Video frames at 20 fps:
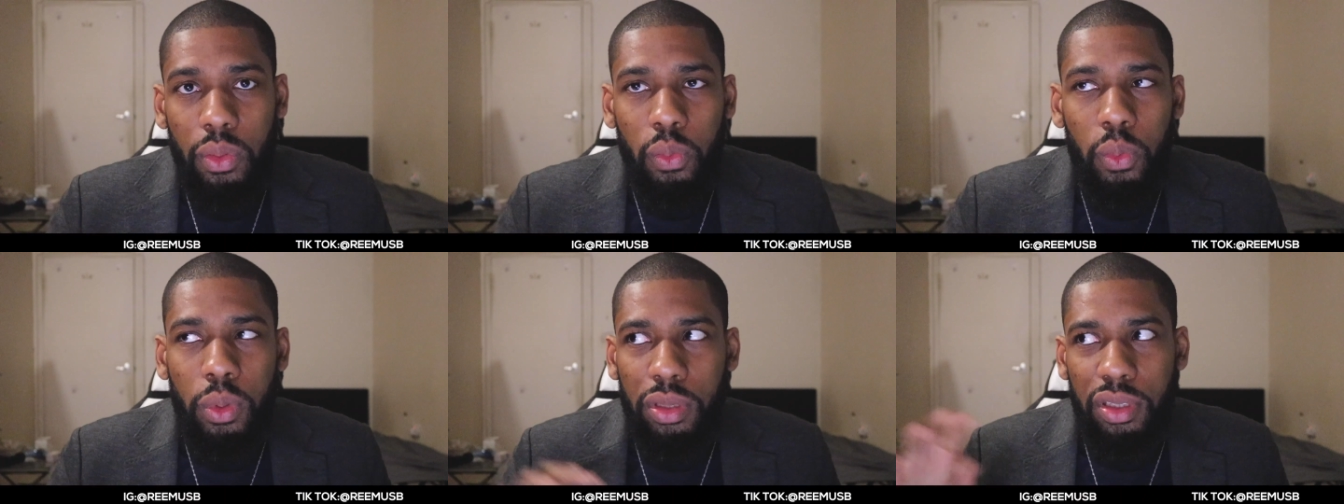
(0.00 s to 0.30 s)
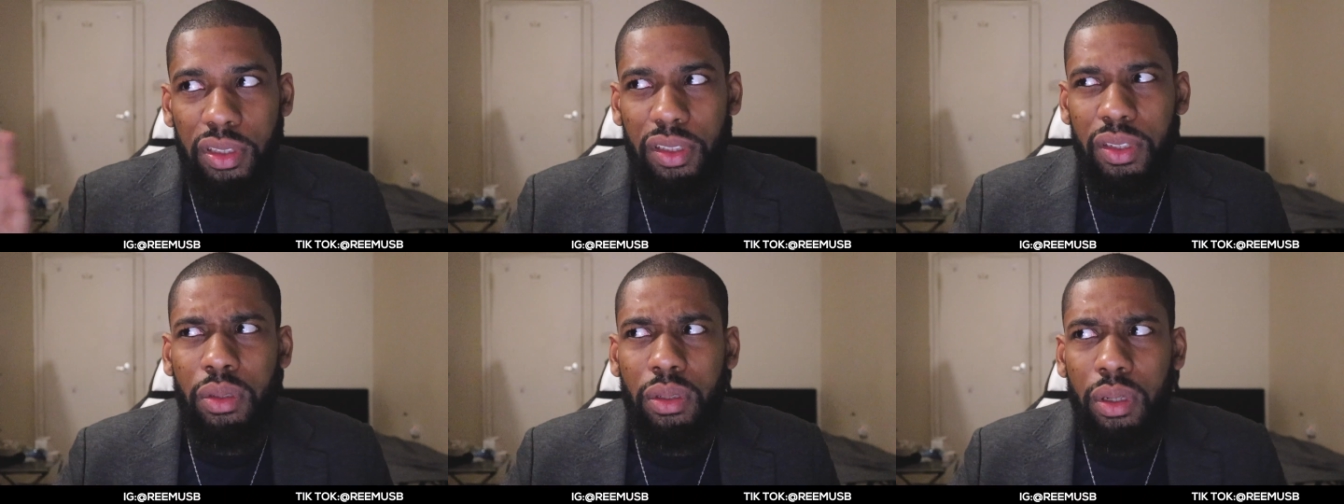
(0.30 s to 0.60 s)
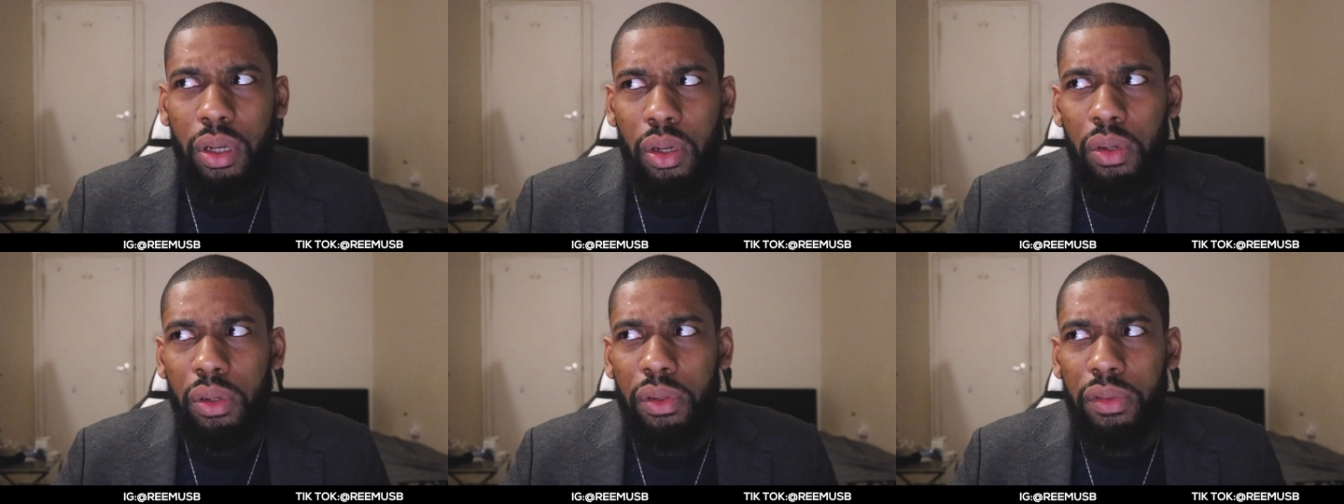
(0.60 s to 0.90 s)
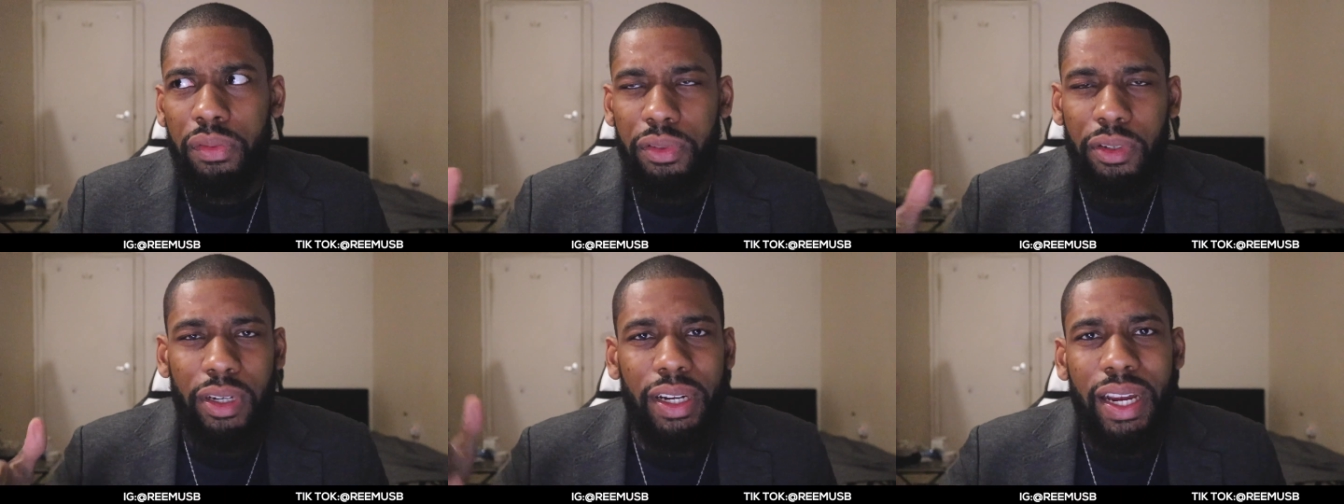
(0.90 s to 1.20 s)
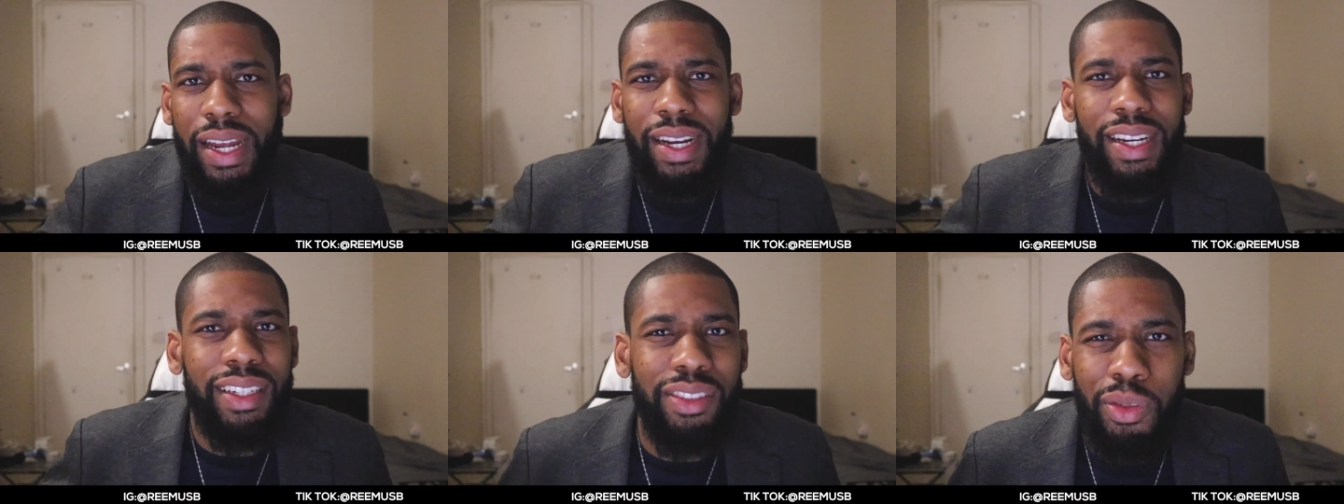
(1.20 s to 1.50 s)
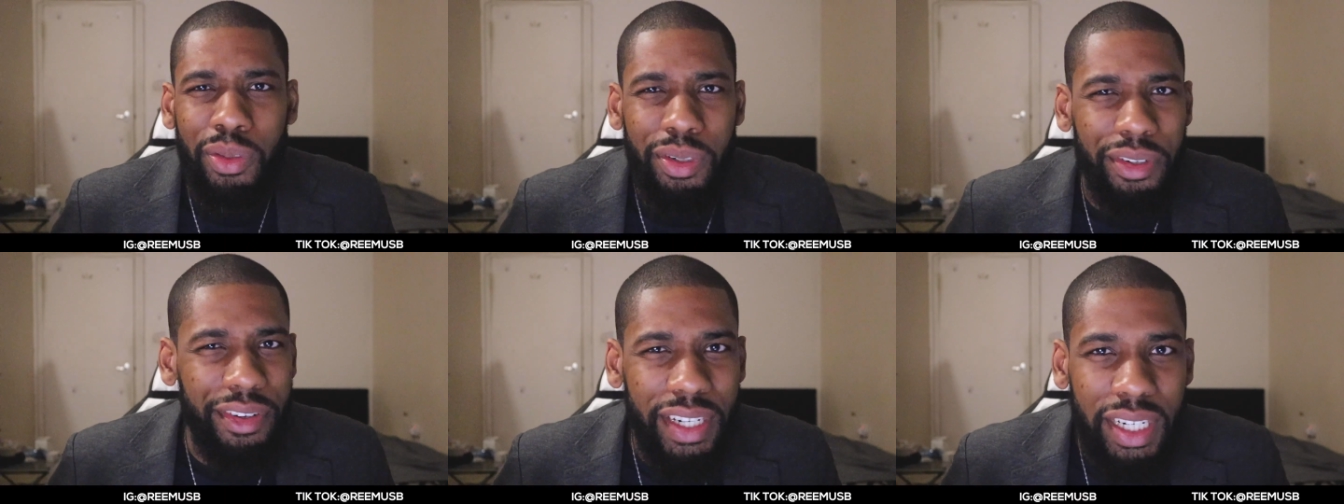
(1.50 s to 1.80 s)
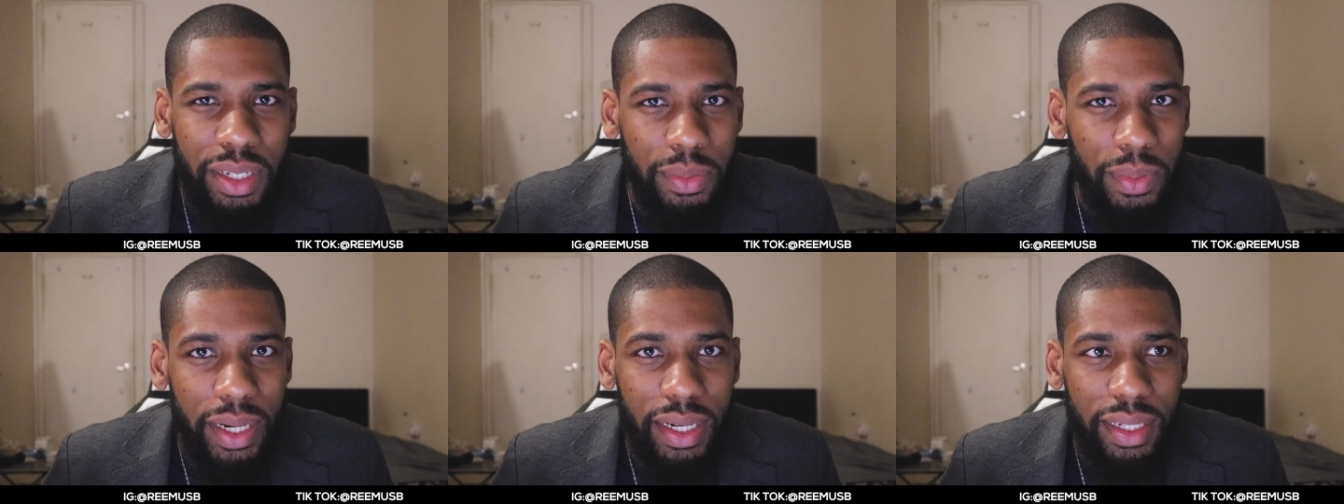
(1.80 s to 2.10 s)
will still go for a guy that's older
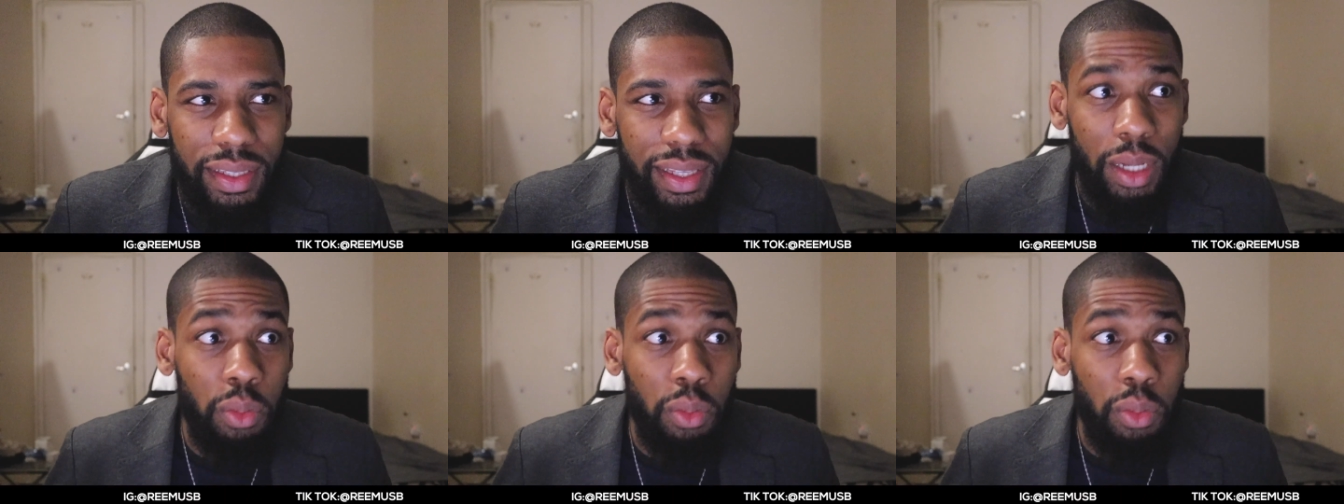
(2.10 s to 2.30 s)
anyway.